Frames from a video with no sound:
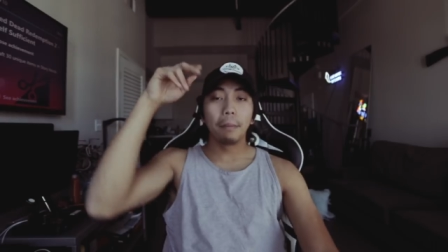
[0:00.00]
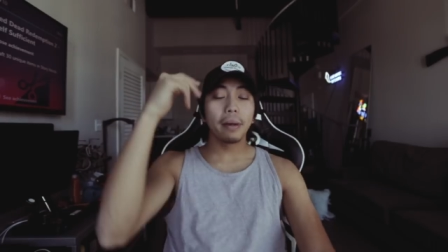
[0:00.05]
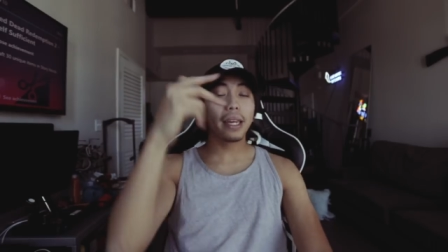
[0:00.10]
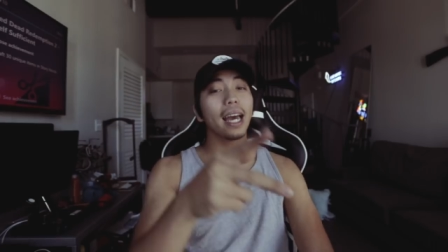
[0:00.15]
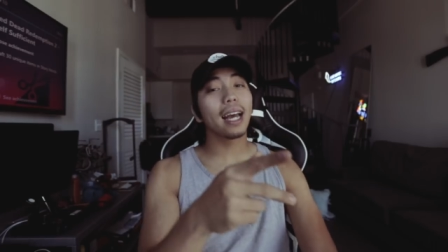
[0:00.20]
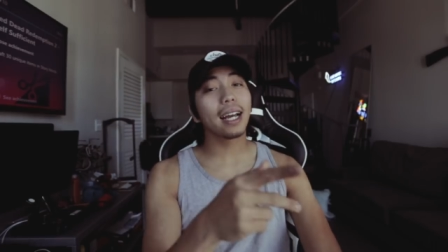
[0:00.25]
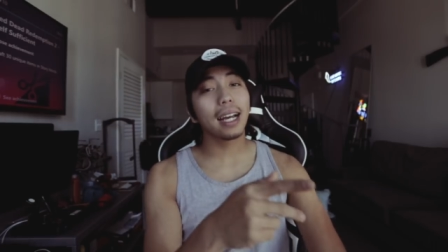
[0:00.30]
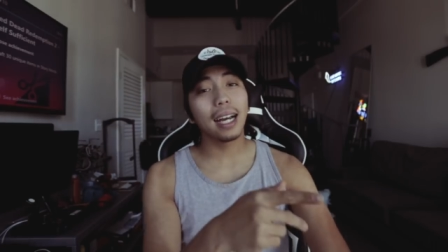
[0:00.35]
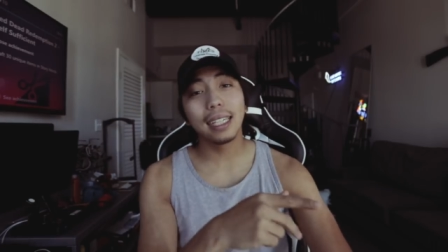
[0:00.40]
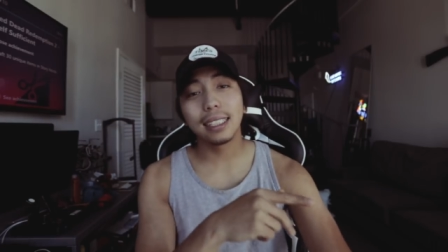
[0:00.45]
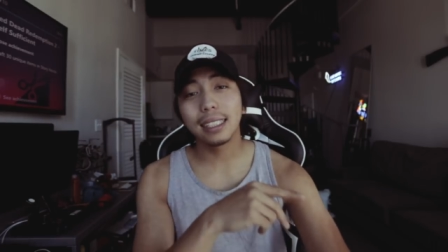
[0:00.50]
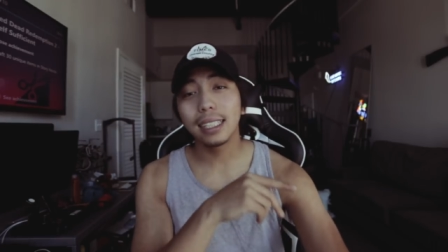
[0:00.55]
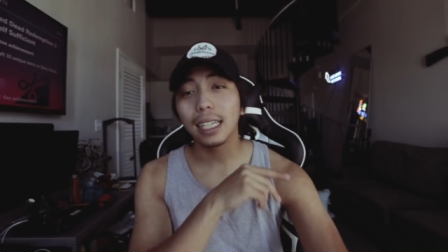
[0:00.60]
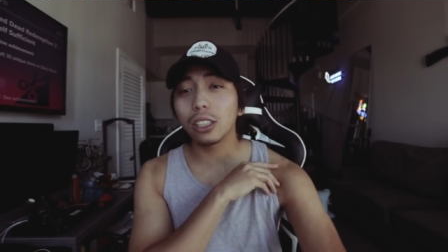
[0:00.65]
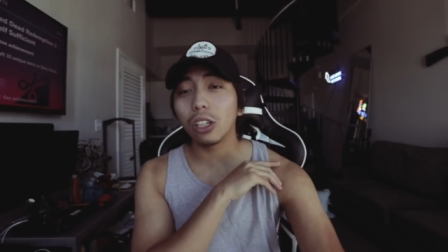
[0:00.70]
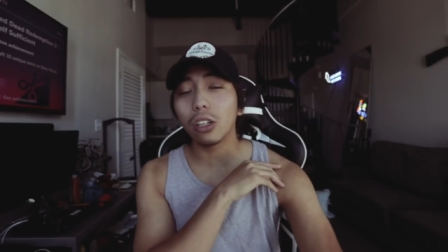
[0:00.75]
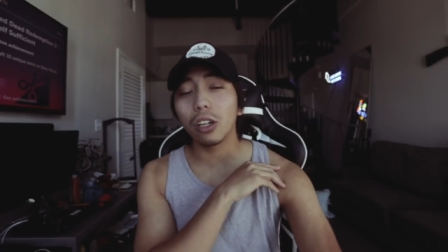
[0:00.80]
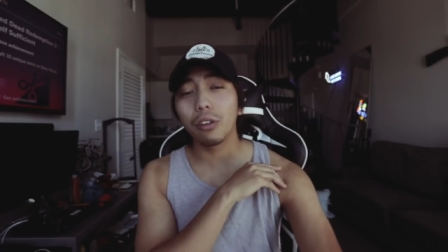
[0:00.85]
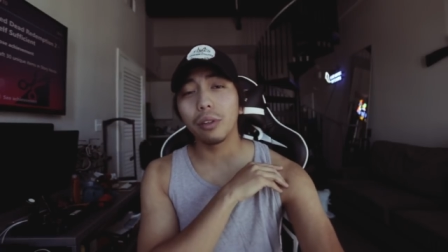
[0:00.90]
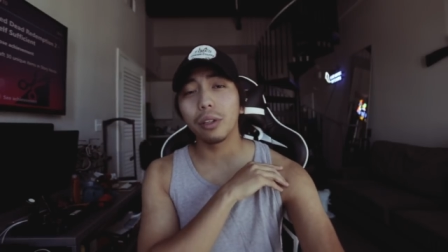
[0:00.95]
But yeah, guys,
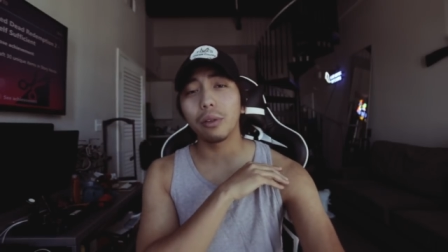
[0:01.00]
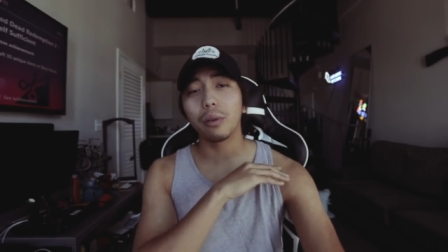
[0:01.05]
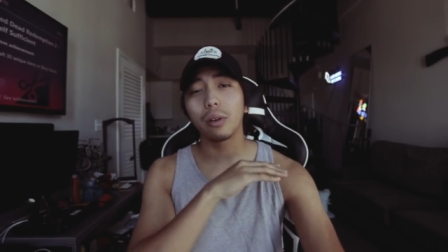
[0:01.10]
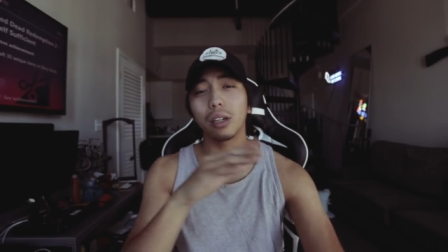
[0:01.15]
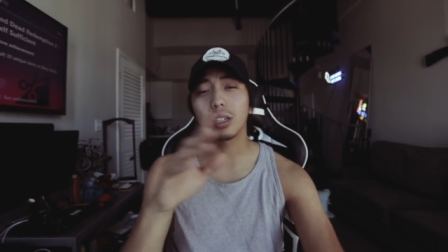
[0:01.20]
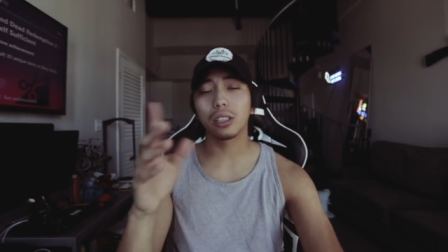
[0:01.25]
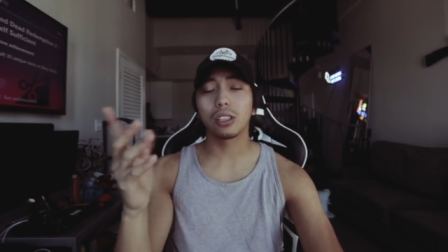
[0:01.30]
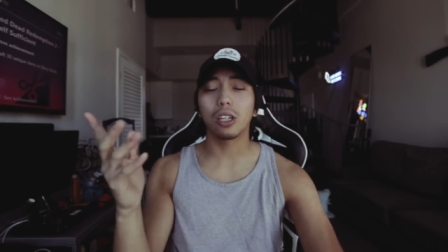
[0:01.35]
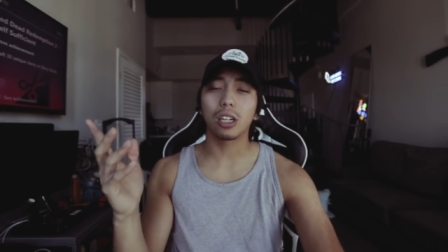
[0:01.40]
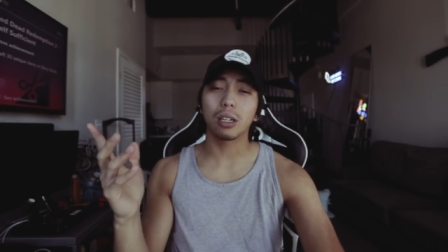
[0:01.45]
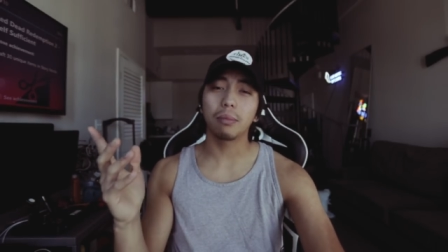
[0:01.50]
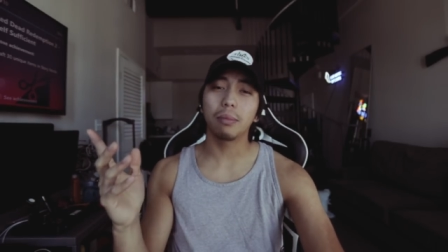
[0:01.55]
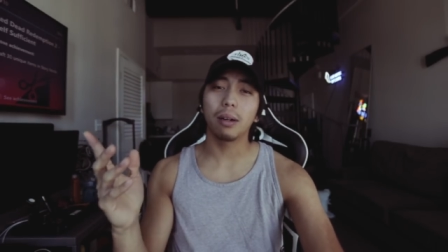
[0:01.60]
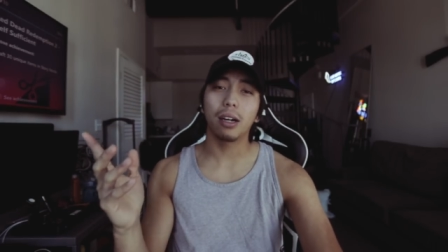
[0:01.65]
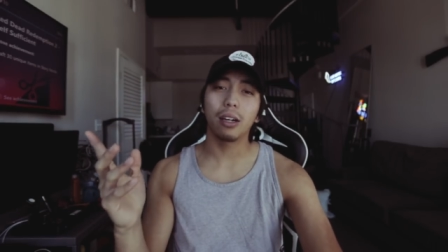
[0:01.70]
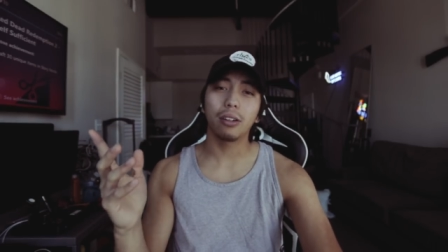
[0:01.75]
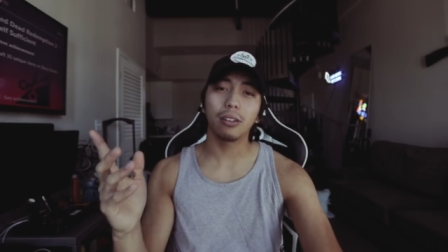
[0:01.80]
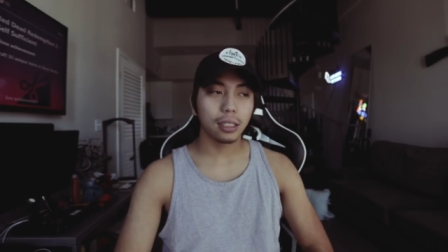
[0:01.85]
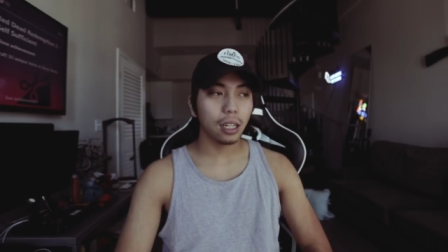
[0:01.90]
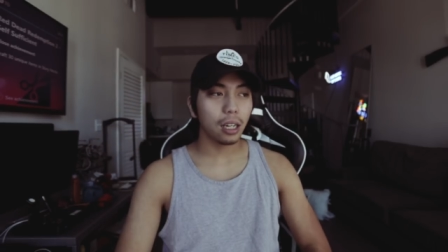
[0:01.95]
that's all I really wanted to talk
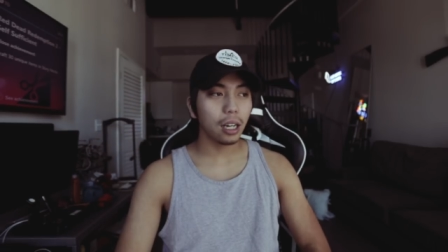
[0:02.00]
about.